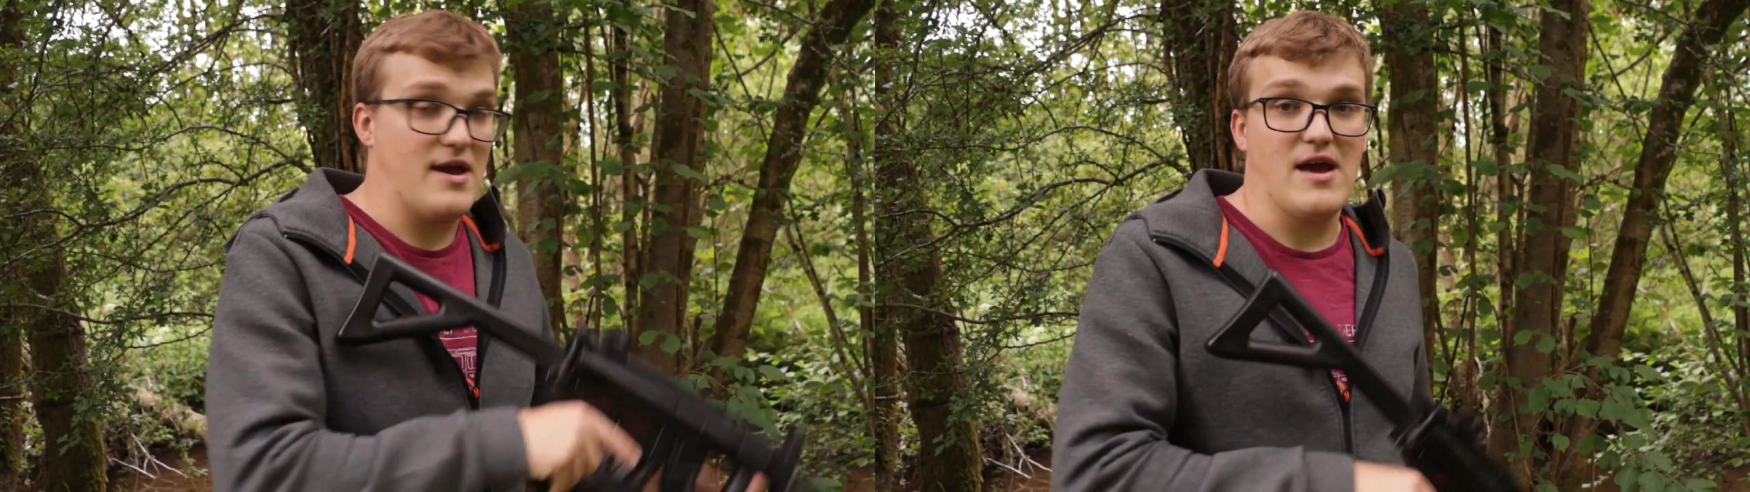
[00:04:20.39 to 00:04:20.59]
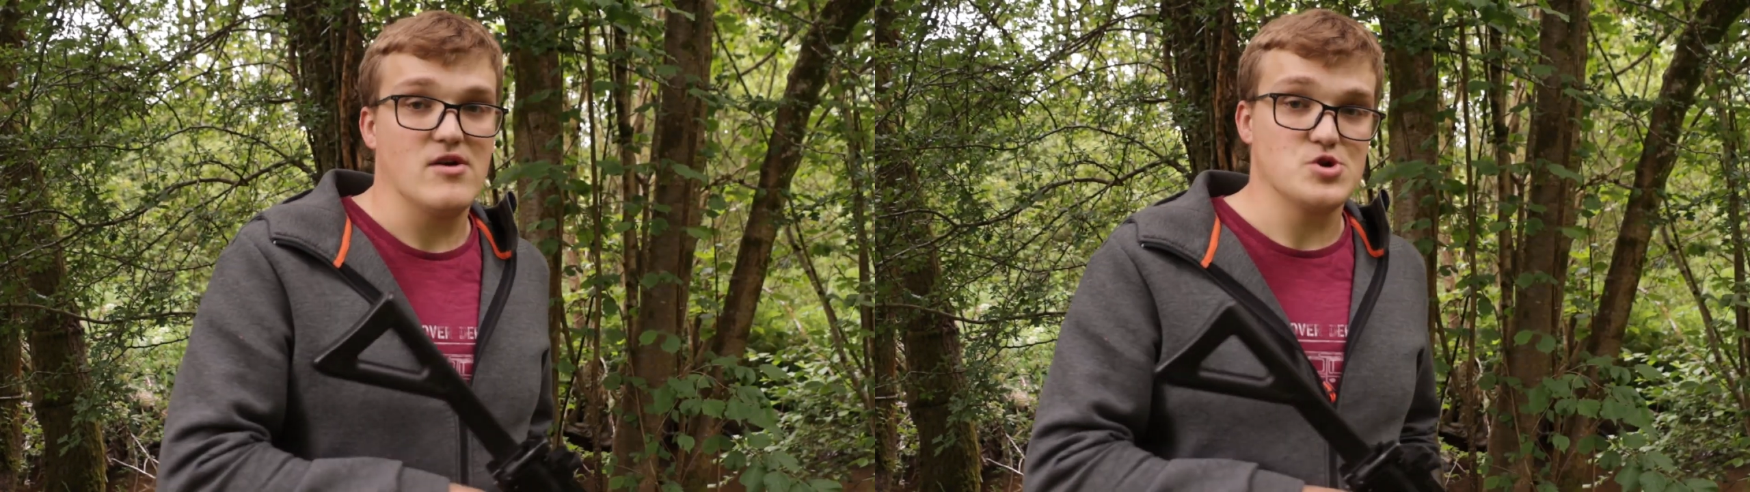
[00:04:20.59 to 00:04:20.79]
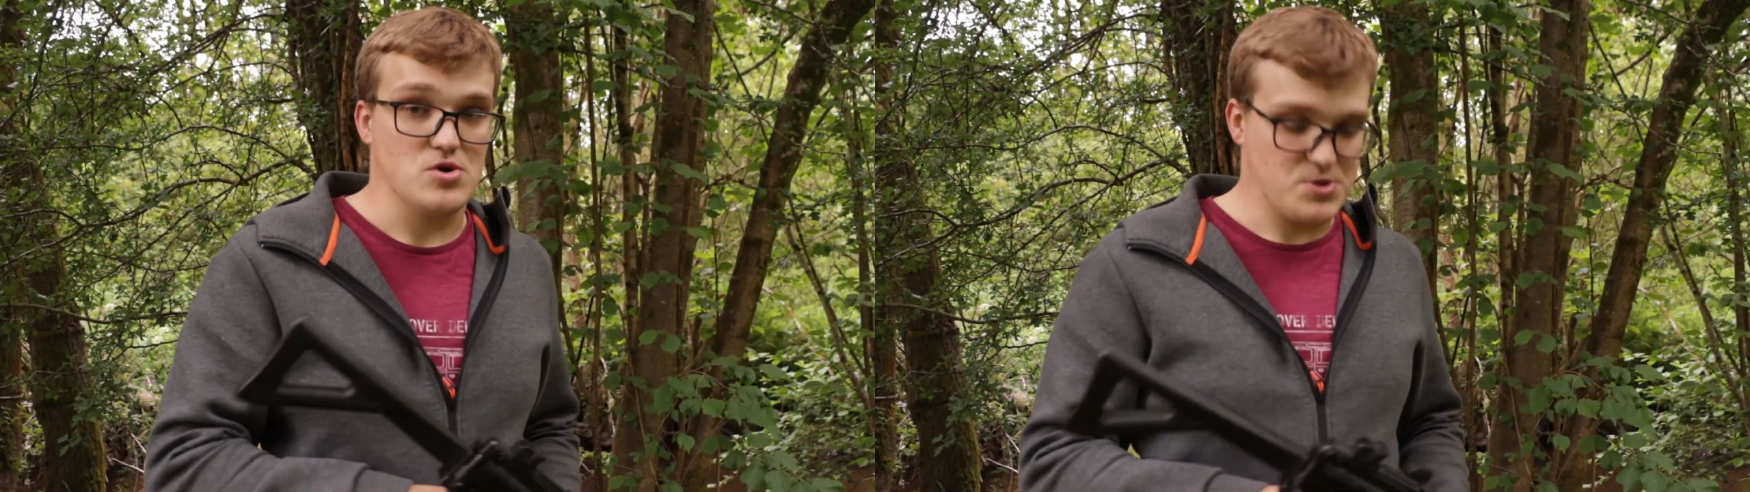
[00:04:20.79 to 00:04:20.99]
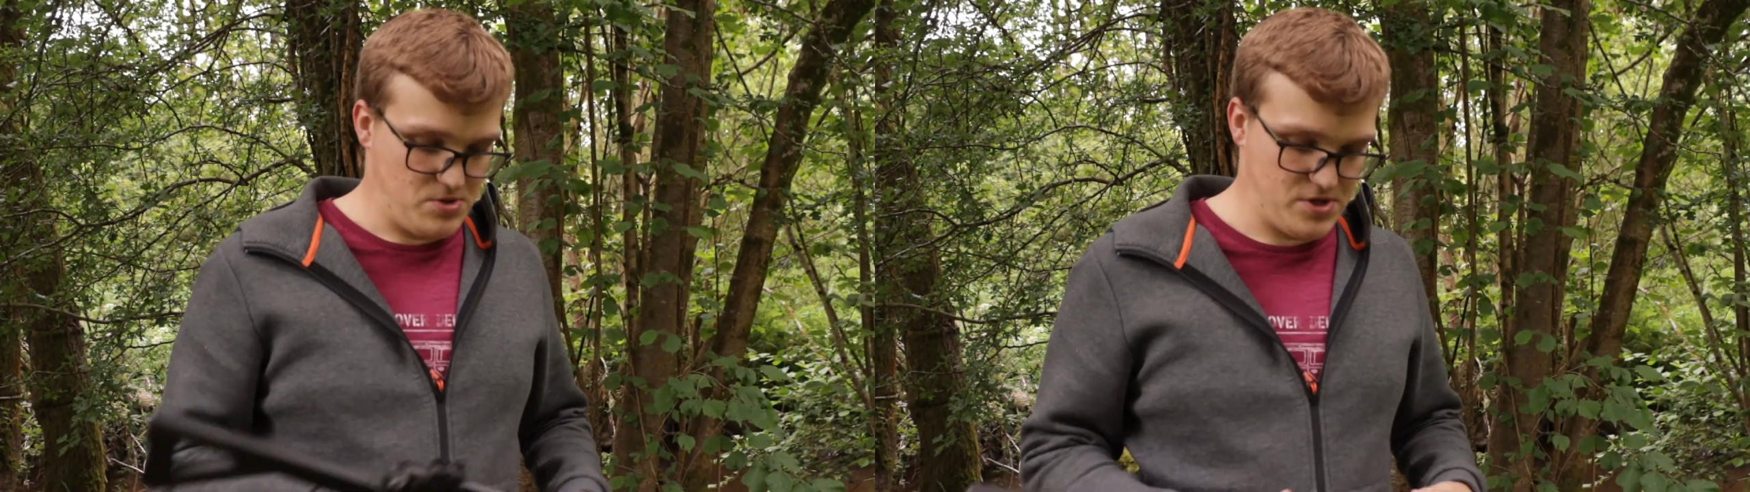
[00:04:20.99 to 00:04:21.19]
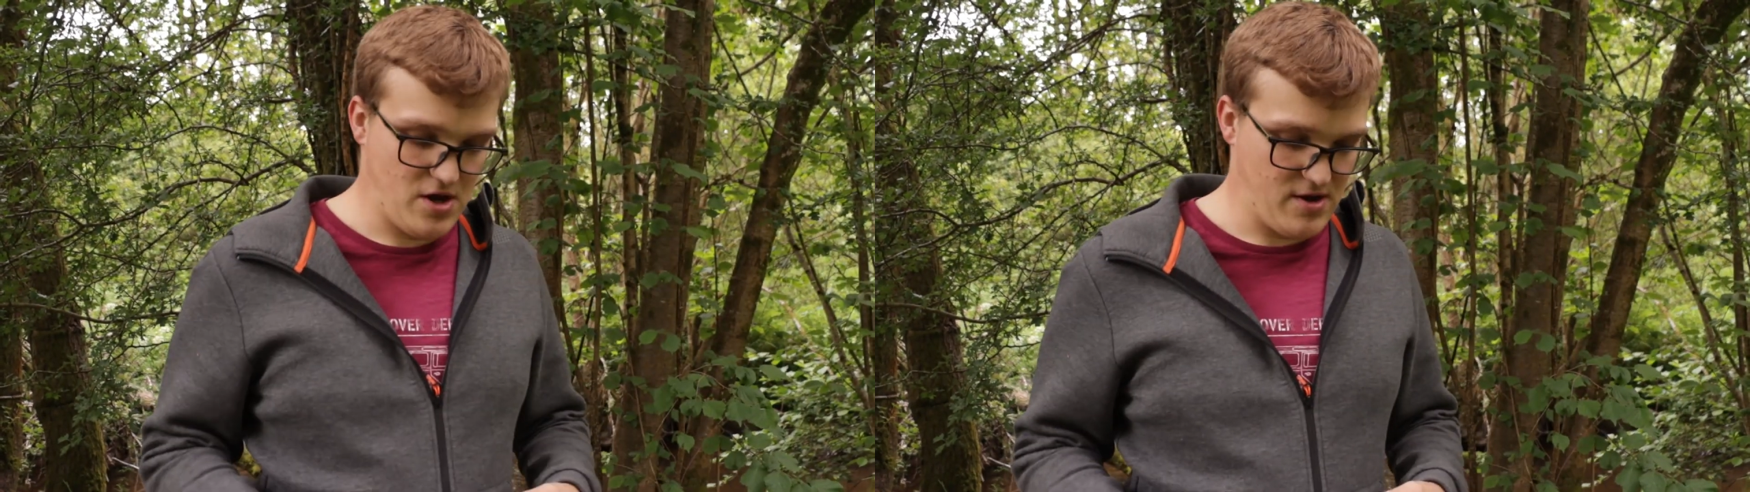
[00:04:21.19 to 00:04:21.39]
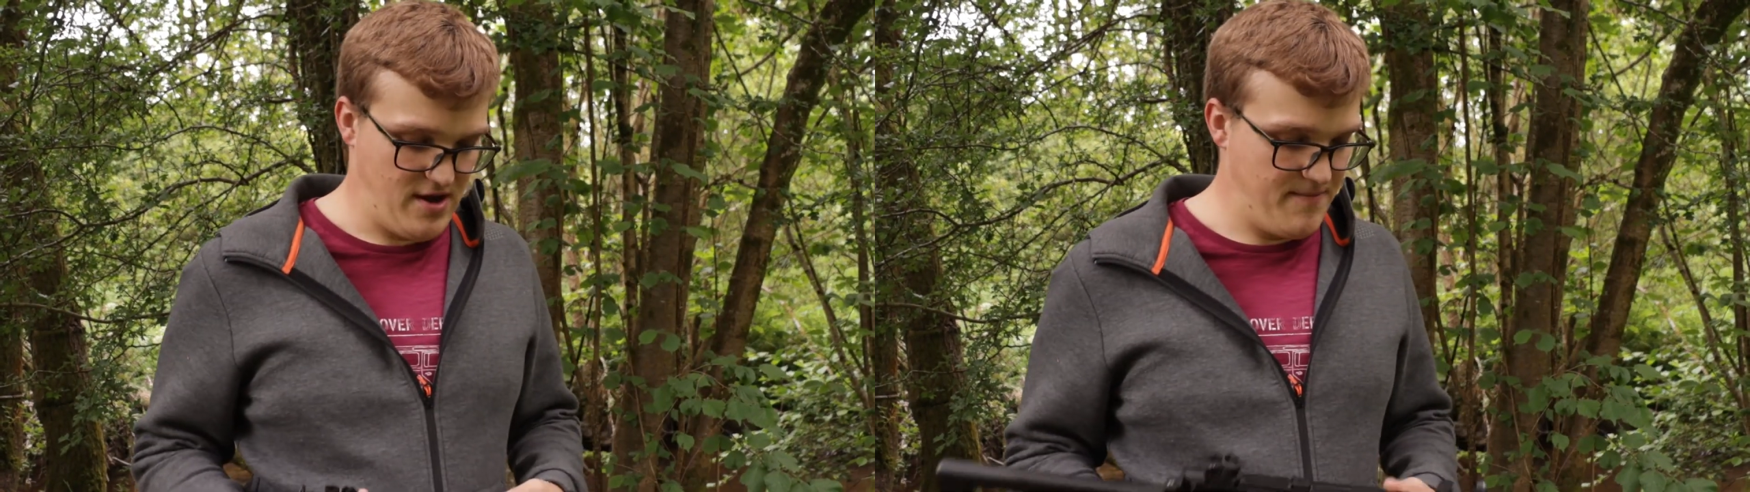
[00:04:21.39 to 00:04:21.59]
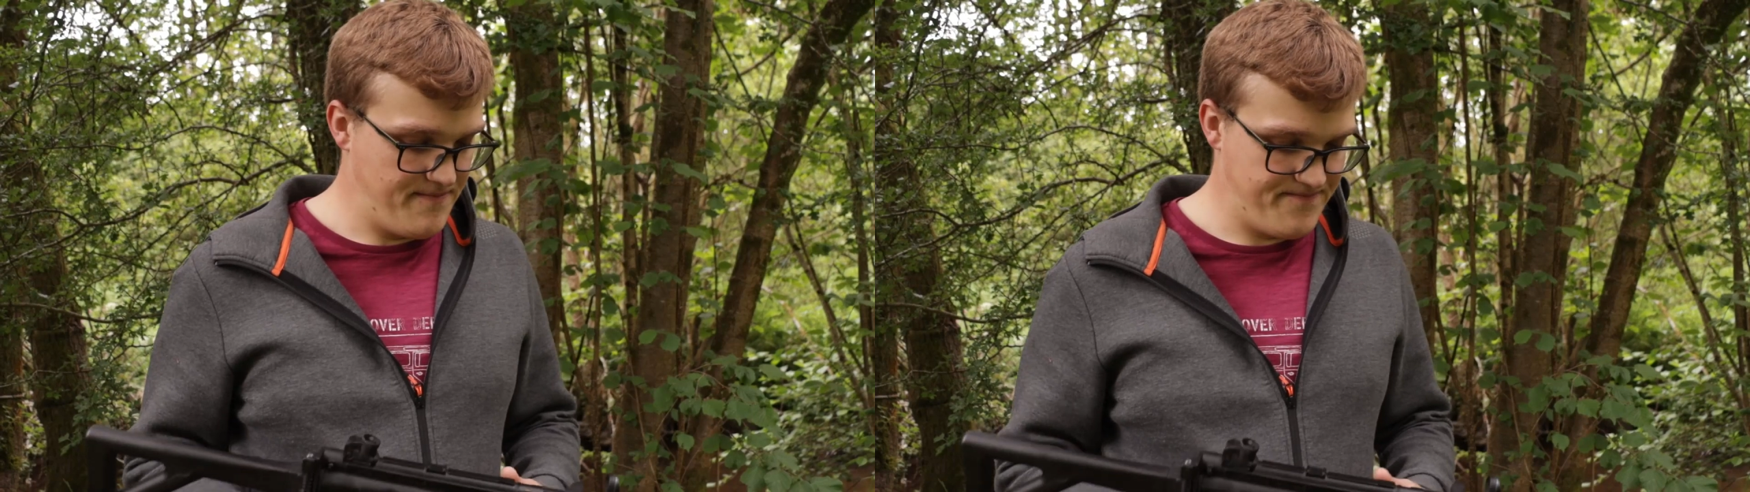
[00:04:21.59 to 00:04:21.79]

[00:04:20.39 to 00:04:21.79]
get your shots on target.